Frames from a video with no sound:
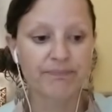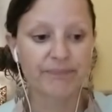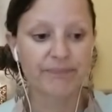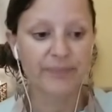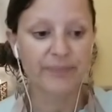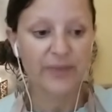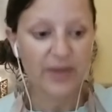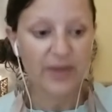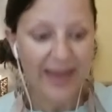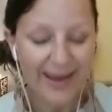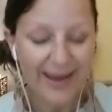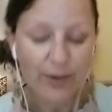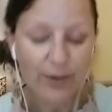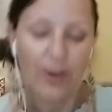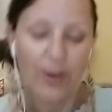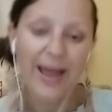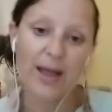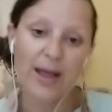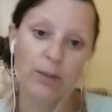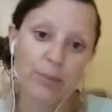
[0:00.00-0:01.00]
cannot
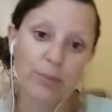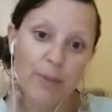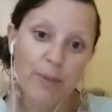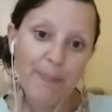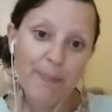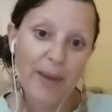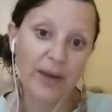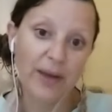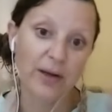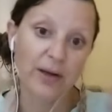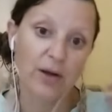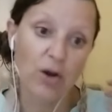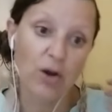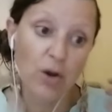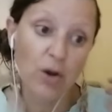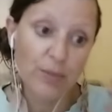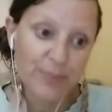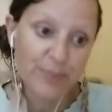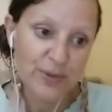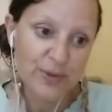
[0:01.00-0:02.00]
help but
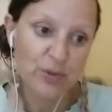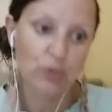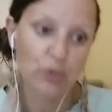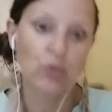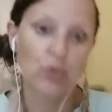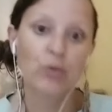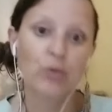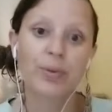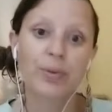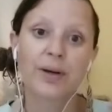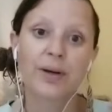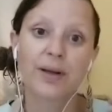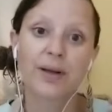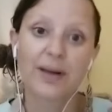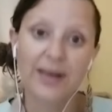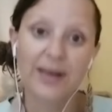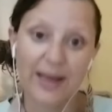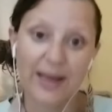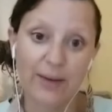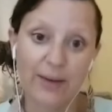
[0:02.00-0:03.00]
absorb
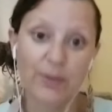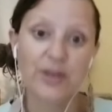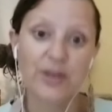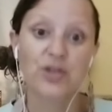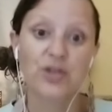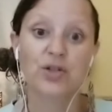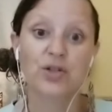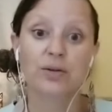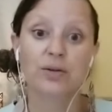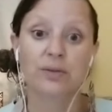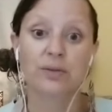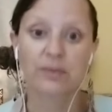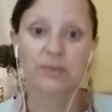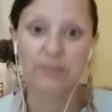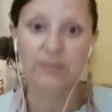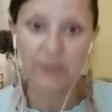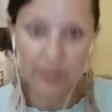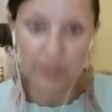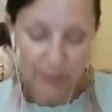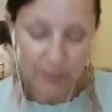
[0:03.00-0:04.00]
language,
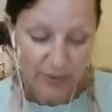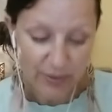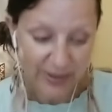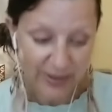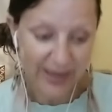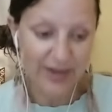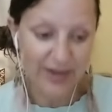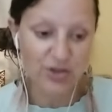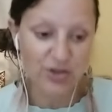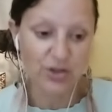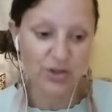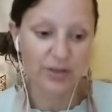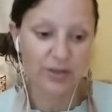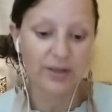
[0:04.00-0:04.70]
communication,